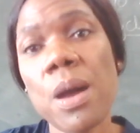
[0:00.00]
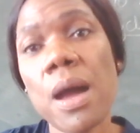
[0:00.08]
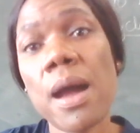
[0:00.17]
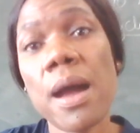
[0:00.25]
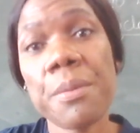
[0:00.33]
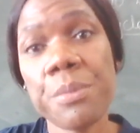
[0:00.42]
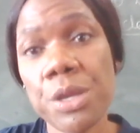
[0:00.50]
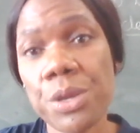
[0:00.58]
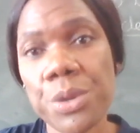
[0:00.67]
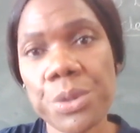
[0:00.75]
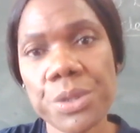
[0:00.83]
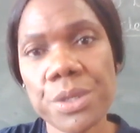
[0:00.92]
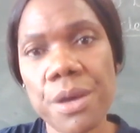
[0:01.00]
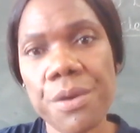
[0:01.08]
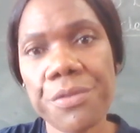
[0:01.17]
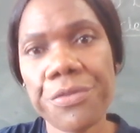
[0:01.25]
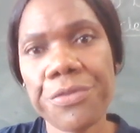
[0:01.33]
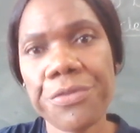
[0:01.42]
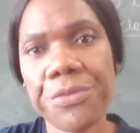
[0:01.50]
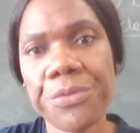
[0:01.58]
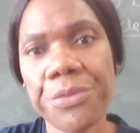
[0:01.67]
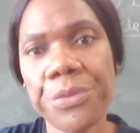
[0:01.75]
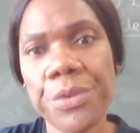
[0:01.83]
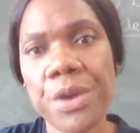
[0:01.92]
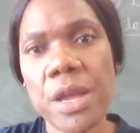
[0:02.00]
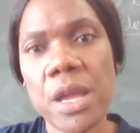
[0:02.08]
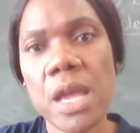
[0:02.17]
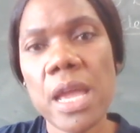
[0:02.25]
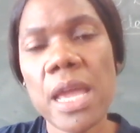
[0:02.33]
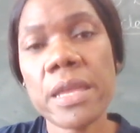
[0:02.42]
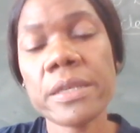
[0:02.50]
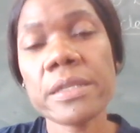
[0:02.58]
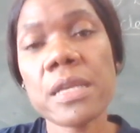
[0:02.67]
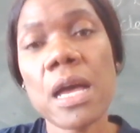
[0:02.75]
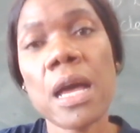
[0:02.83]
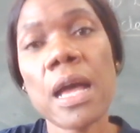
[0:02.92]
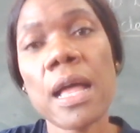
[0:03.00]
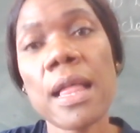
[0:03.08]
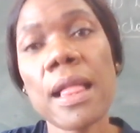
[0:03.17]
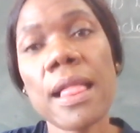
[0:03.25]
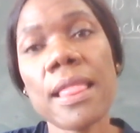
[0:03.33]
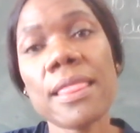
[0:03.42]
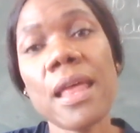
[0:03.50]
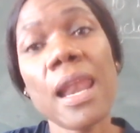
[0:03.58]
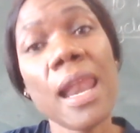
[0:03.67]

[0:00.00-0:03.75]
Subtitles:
harming yourself. And the